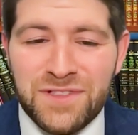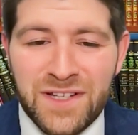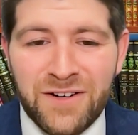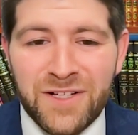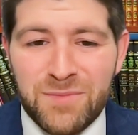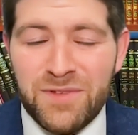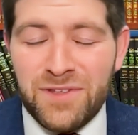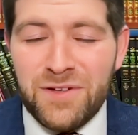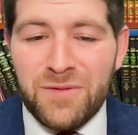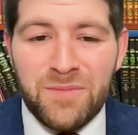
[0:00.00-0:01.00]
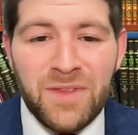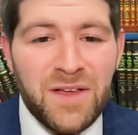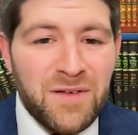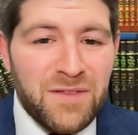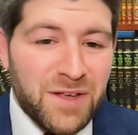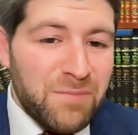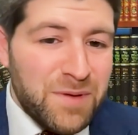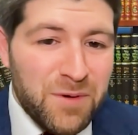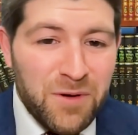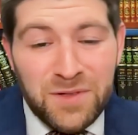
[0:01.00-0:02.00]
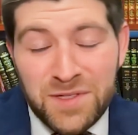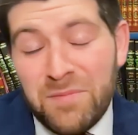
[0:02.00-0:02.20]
terrorists. Some people